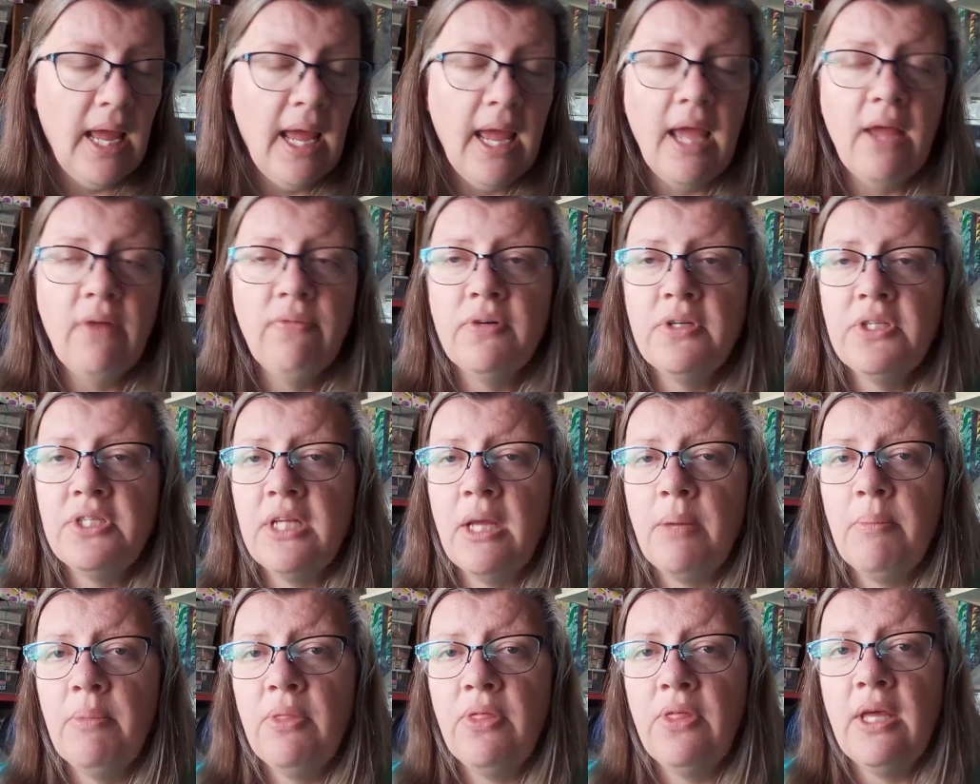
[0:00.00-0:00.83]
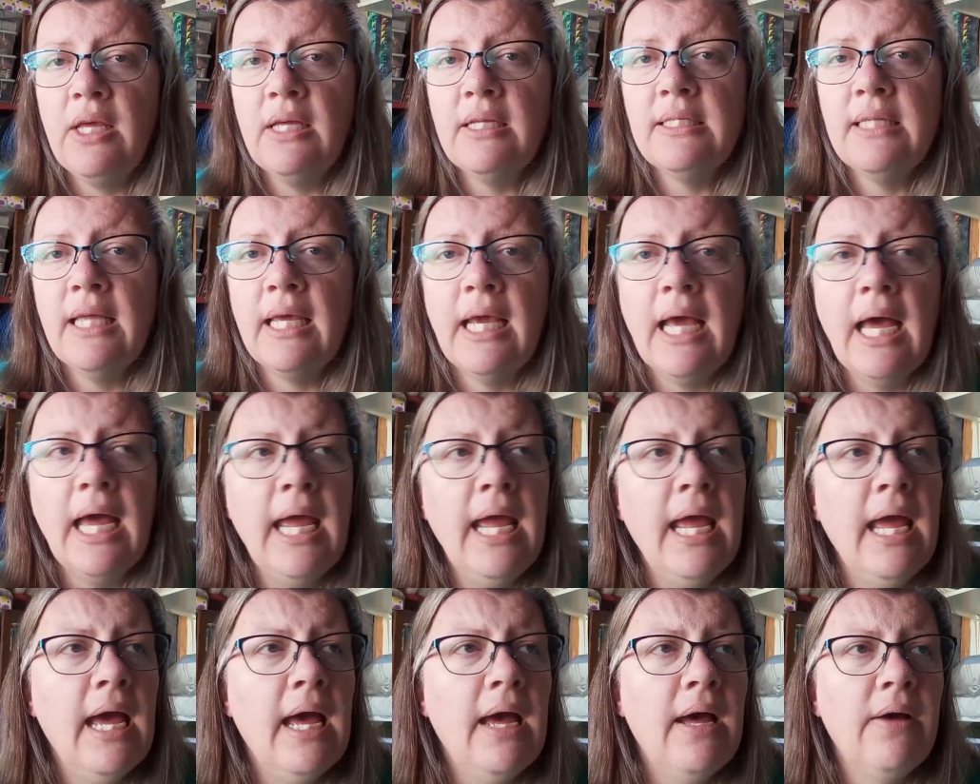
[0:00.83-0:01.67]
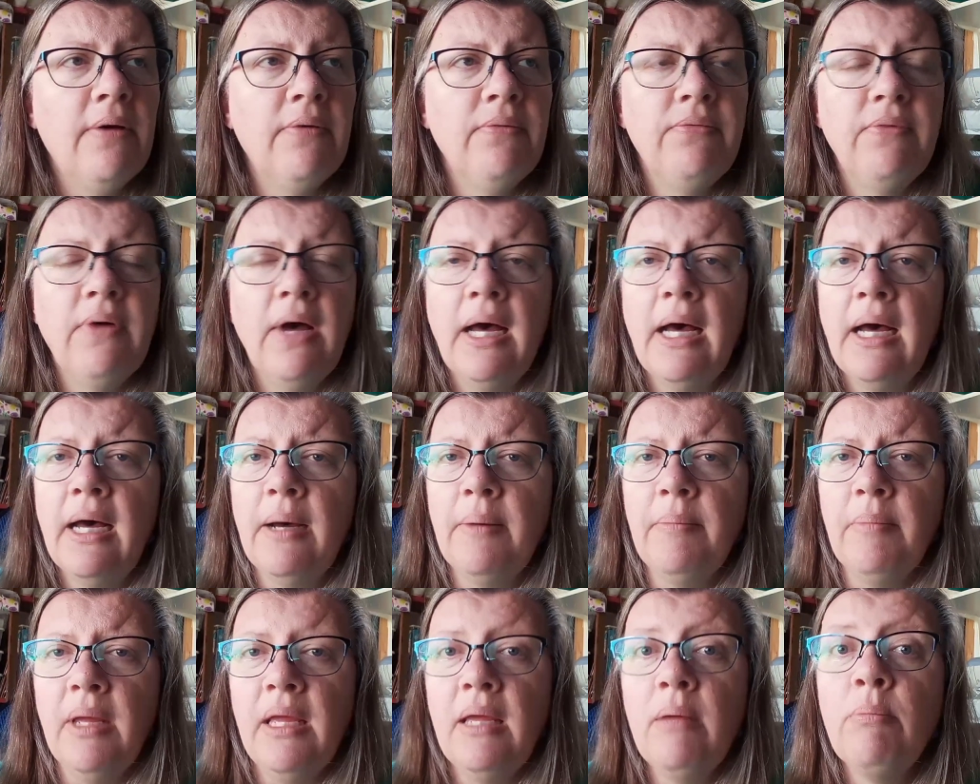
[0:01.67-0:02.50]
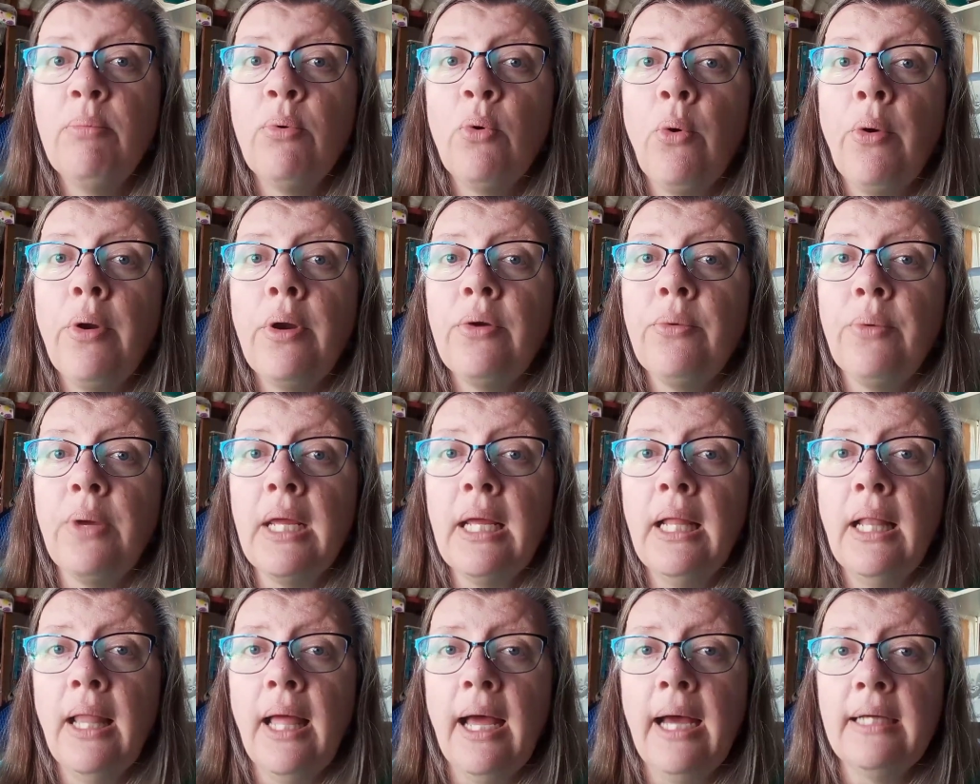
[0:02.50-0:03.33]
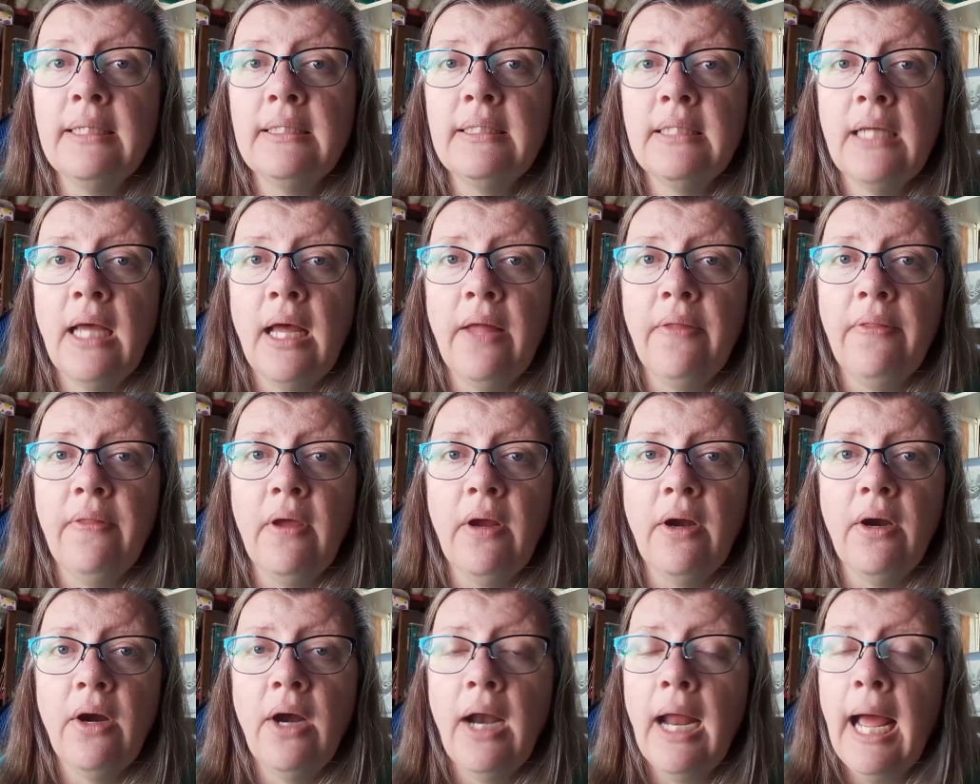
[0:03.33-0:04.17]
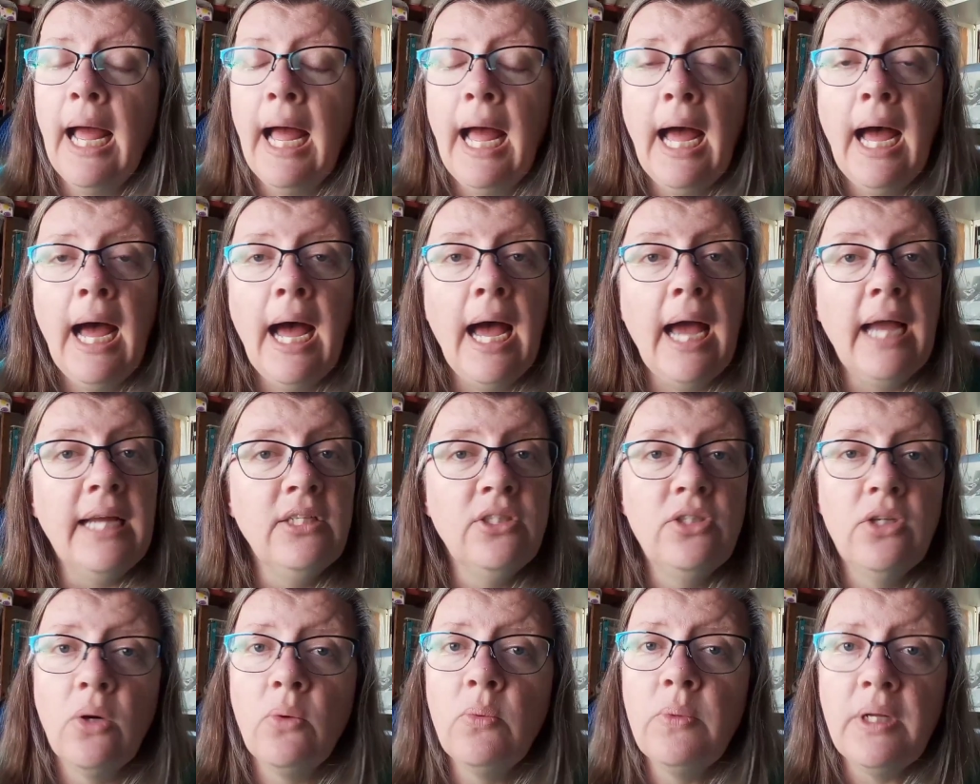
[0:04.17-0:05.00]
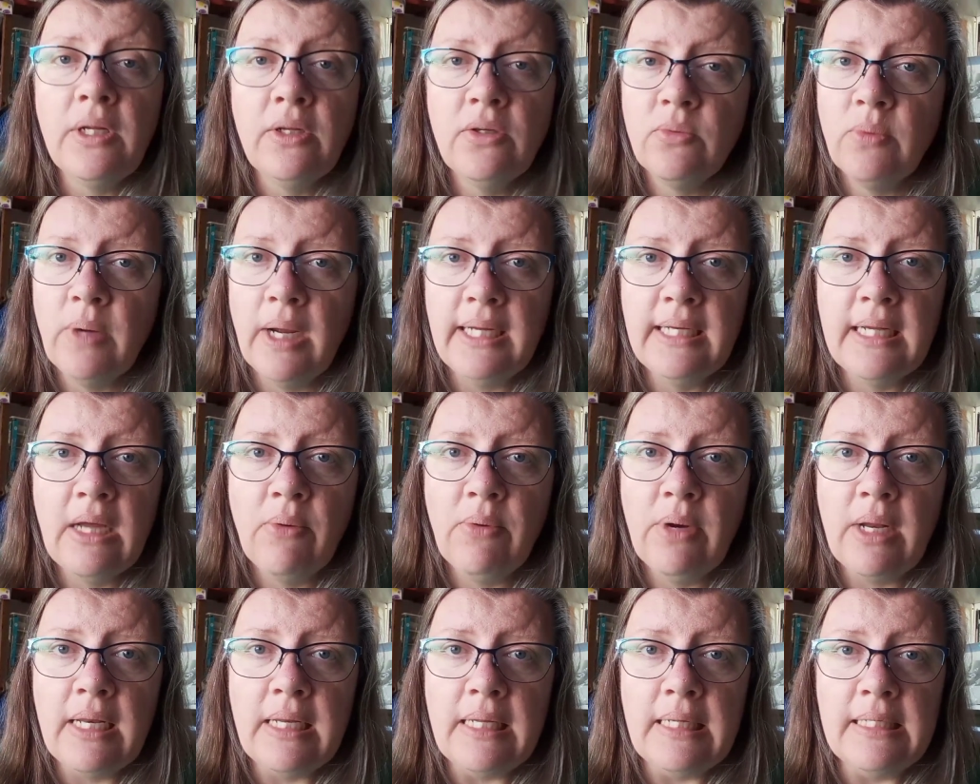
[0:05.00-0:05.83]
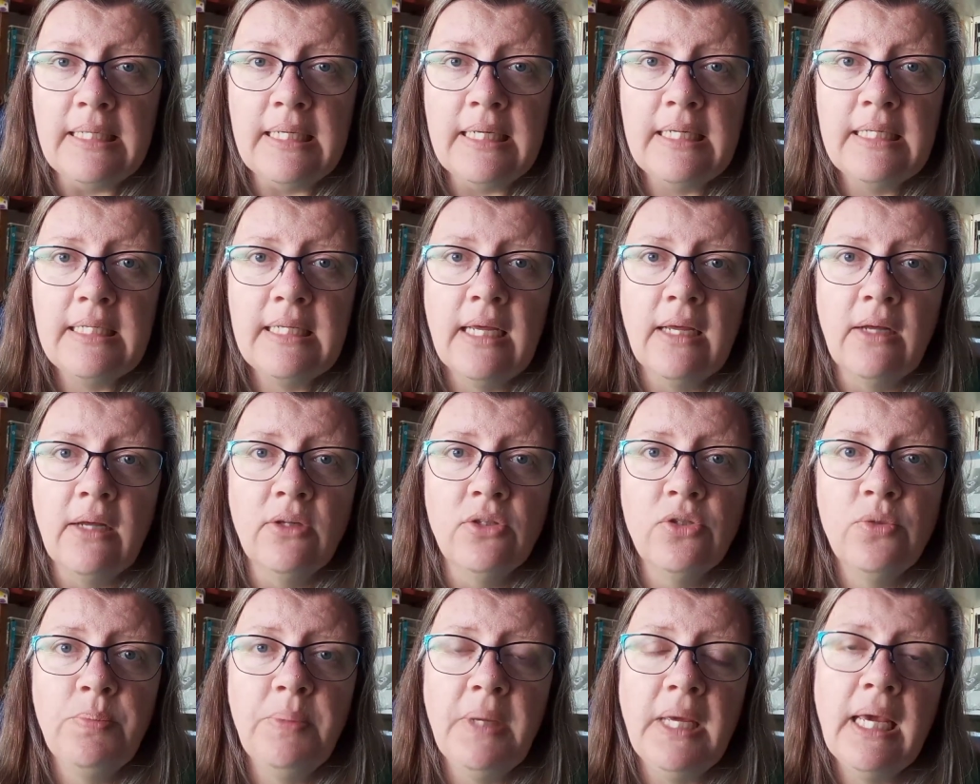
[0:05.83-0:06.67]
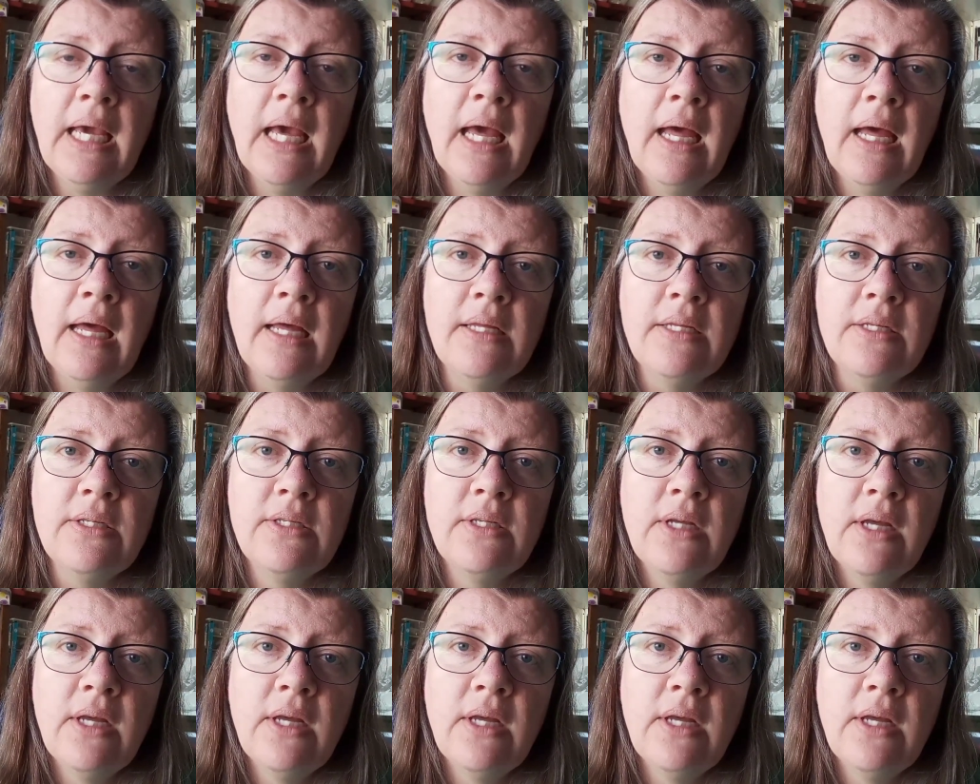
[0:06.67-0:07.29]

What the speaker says: And for some things, like I have embroidery class on there, I don't need to write down any details because